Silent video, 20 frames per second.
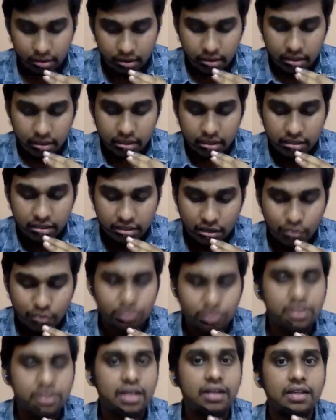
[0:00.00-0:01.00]
In
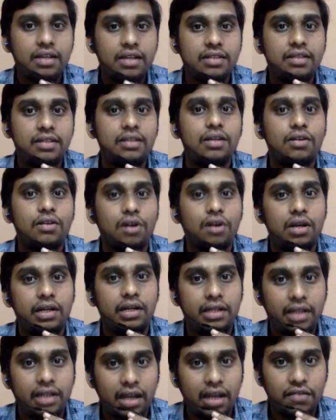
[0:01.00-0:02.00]
South China Sea, they call
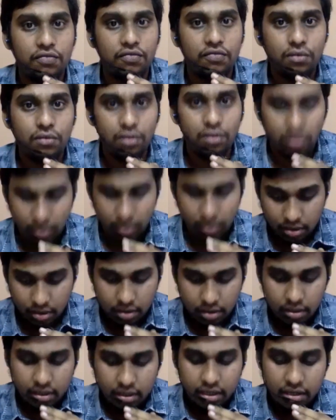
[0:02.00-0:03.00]
it typhoon.
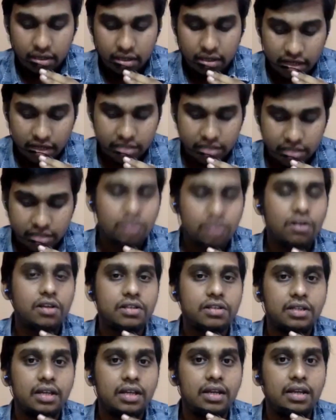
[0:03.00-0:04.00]
In Western
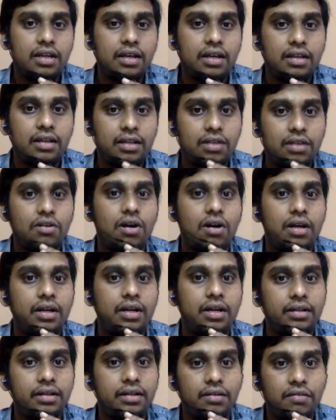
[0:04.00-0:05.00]
Australia, they call
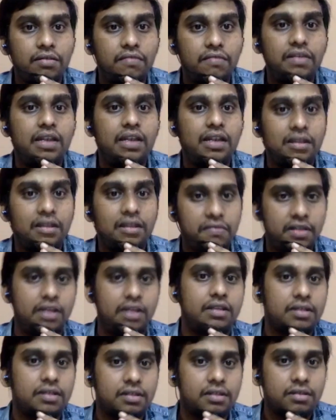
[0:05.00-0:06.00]
it Willy
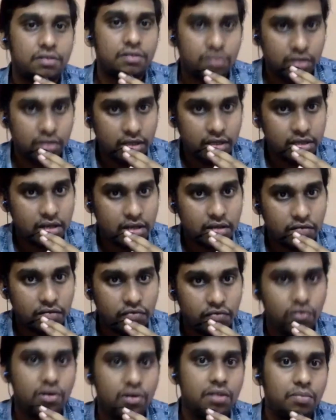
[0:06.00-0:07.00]
Willies. So these are the
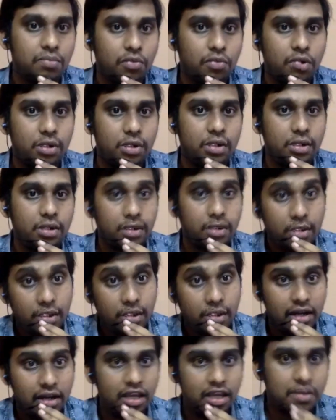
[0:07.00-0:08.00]
four important
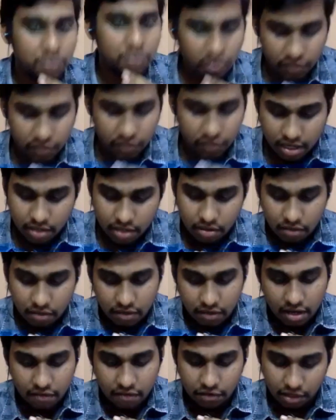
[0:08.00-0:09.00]
names of cyclone
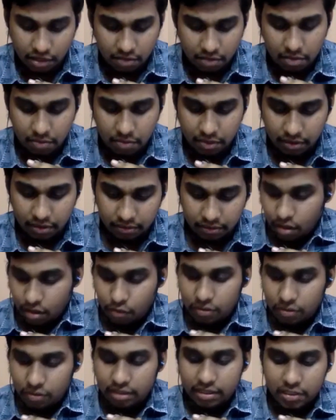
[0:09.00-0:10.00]
we have to remember.
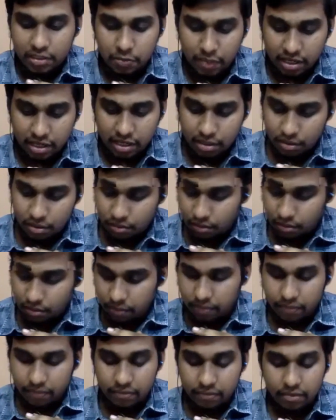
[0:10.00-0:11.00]
Now with respect
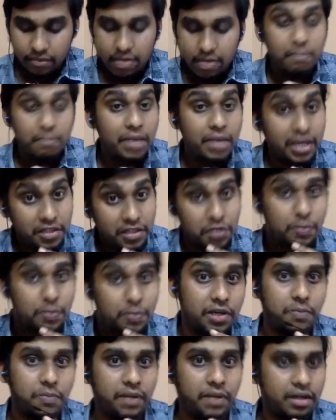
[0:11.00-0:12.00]
to mains
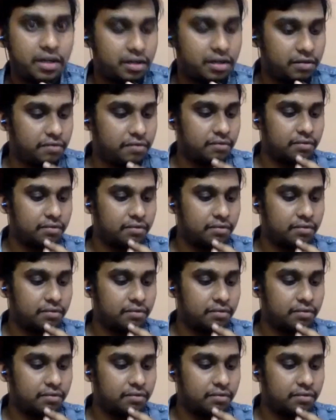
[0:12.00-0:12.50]
perspective,